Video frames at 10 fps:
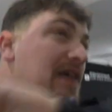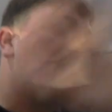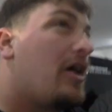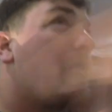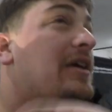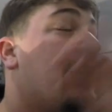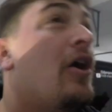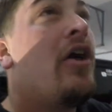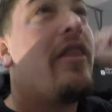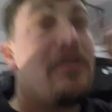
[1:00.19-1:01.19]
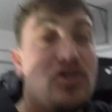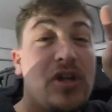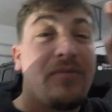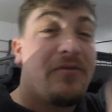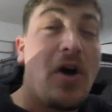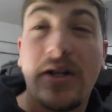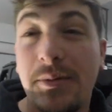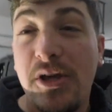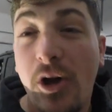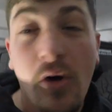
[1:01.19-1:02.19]
don't care. Jeep fucked
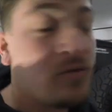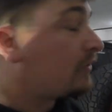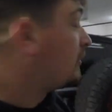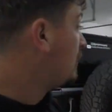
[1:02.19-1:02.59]
me over.